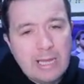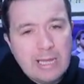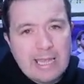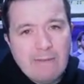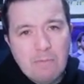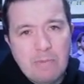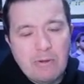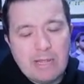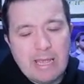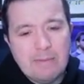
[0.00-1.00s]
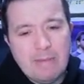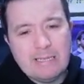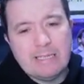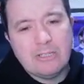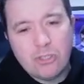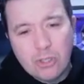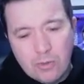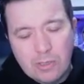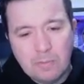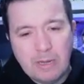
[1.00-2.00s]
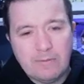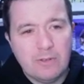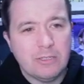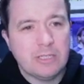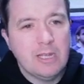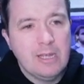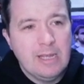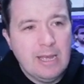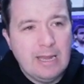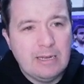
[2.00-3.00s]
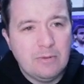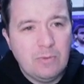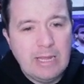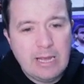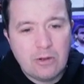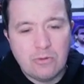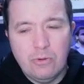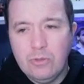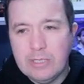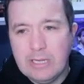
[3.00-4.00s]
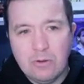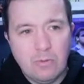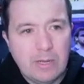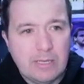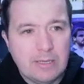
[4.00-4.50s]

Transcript: Kevin Berigade makes it two nil Pafos. And we are cruising here away.